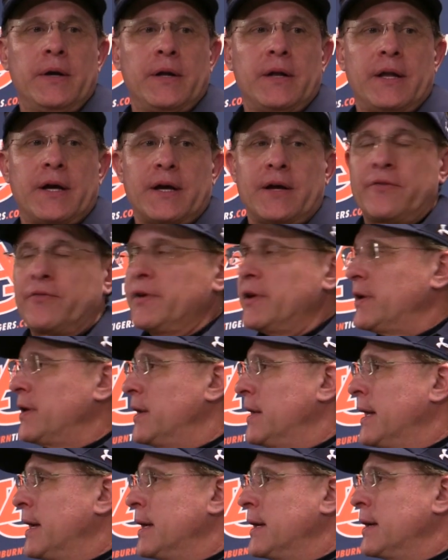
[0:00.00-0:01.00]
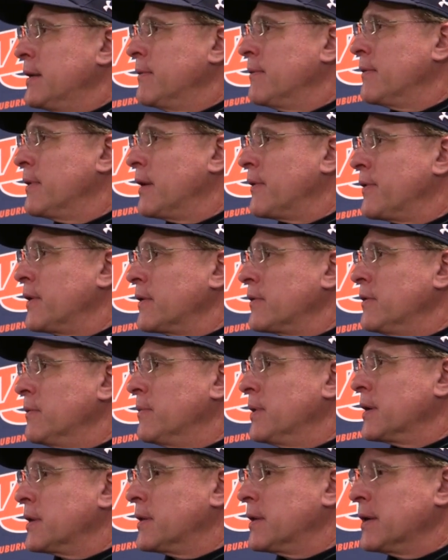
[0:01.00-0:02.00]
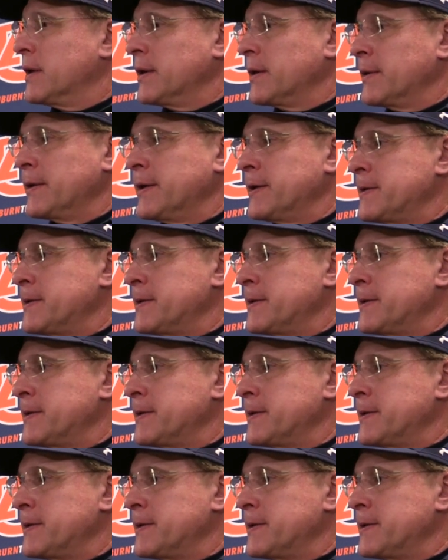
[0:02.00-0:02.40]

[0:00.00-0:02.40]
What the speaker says: like I said today, I think the big thing